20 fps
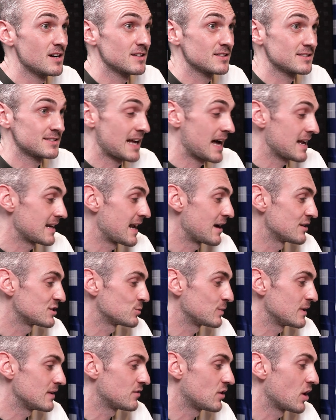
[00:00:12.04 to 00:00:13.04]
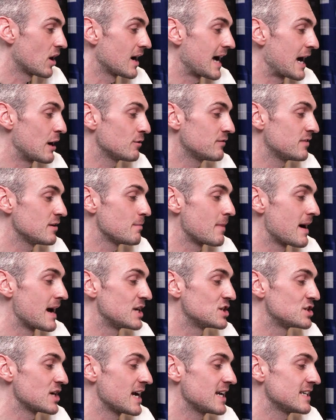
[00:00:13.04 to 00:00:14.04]
stat now. So we've got Alfie
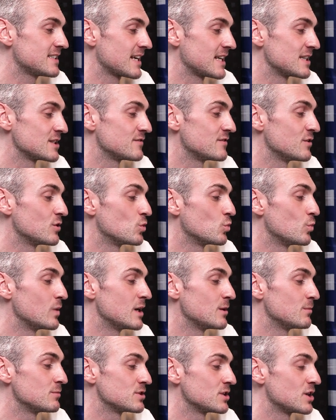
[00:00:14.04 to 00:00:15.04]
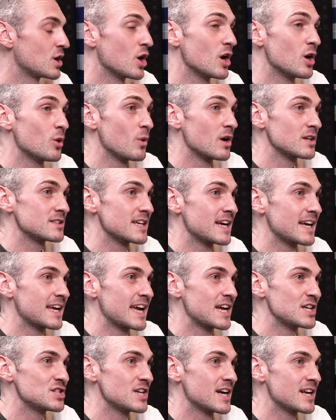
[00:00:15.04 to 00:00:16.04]
May, Jay Stansfield, Williamson, Iwata and
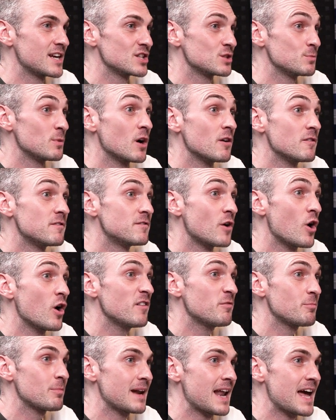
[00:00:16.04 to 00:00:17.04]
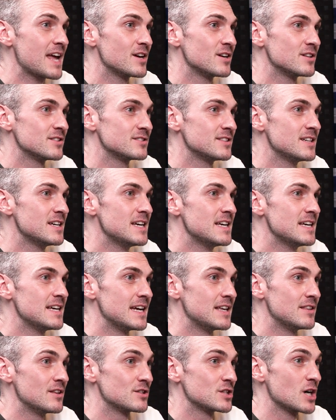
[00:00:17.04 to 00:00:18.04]
Keshi Anderson. We've got 5 players
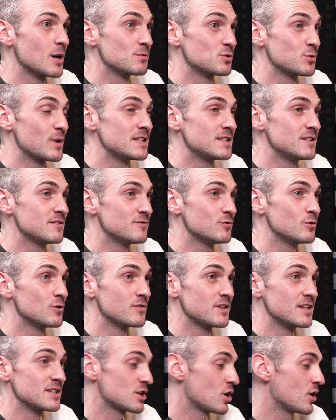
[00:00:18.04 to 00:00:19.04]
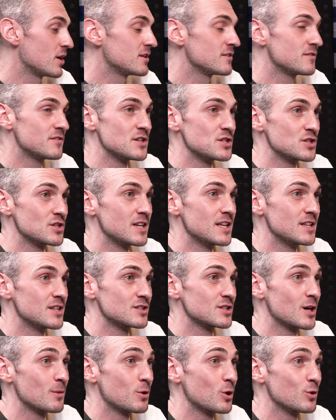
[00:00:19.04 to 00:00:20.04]
in the top 24 of the entire division in the
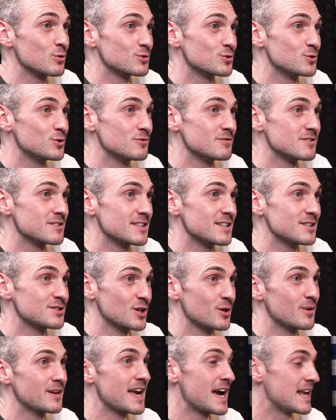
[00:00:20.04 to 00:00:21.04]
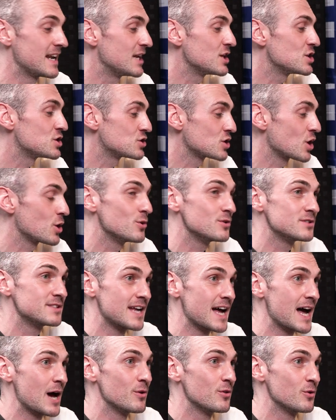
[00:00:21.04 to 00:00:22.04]
top goal scorers list. So again, it shows
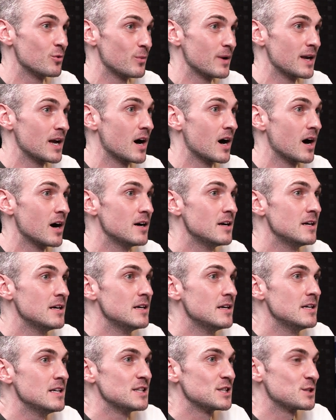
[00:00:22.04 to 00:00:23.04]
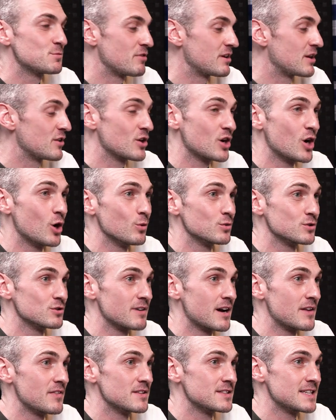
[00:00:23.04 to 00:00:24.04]
now that we are spreading the goals
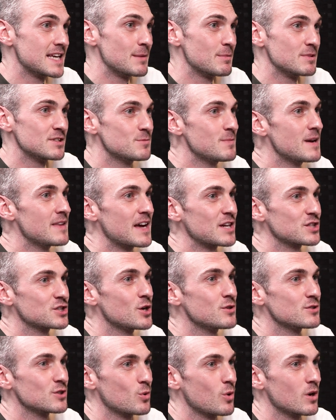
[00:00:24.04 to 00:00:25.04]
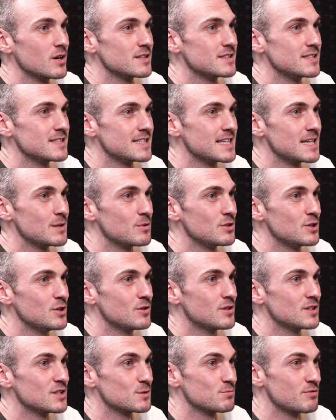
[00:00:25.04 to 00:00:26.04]
around the team. And to me, that shows a quality team. When
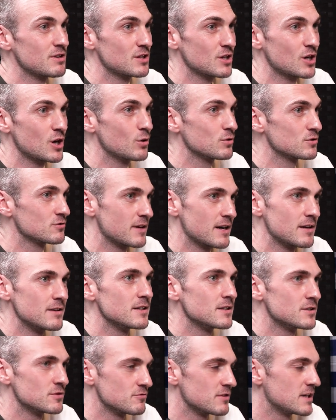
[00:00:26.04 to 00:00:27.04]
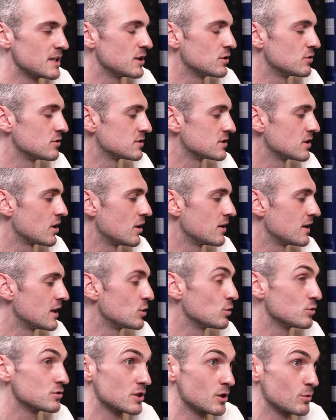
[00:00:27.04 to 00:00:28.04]
you can spread the goals around, it's a really good sign. And
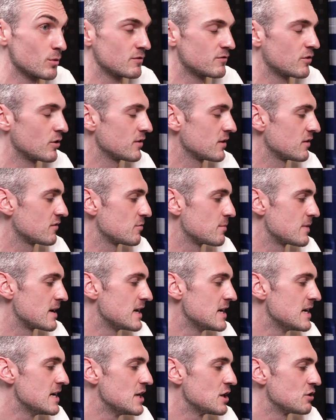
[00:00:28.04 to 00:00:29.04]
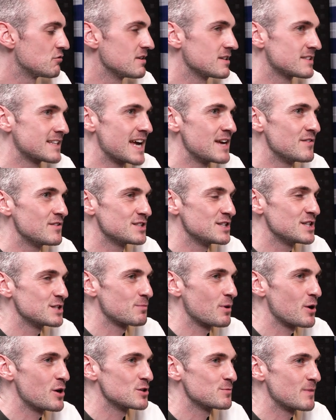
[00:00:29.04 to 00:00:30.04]
also, one final thing for me, Chris Davies in his
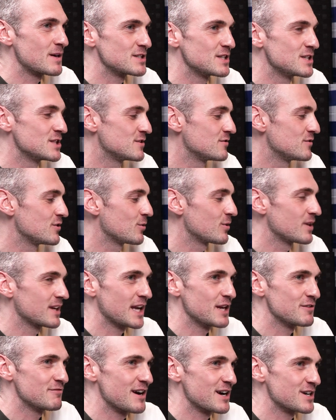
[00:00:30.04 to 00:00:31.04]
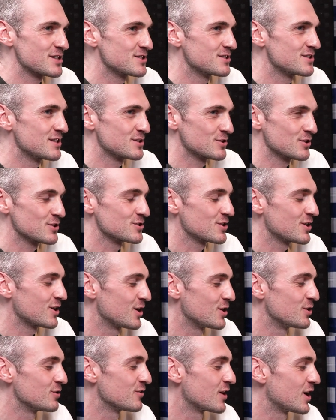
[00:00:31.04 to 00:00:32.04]
post-match interview, I want to get your reaction to this because
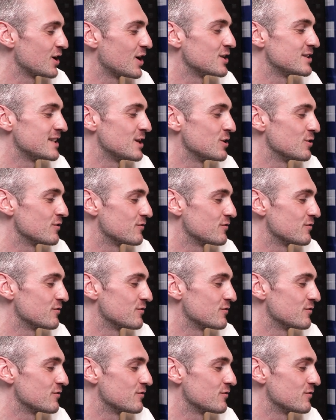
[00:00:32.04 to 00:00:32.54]
I did